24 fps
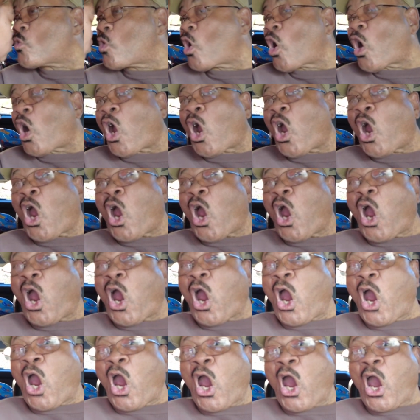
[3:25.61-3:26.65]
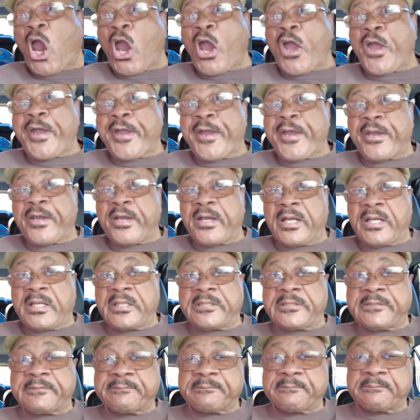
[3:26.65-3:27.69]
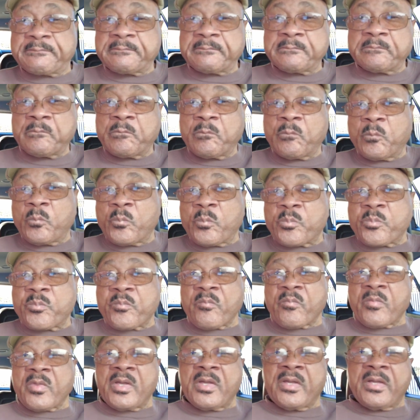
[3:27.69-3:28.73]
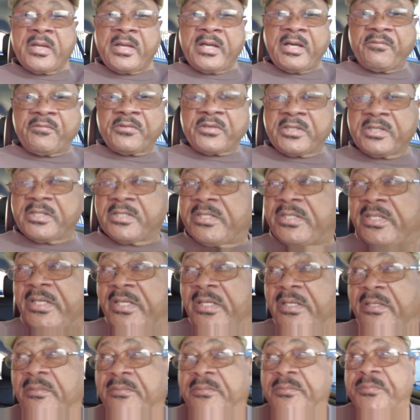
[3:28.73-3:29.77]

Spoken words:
All right. Have a good day.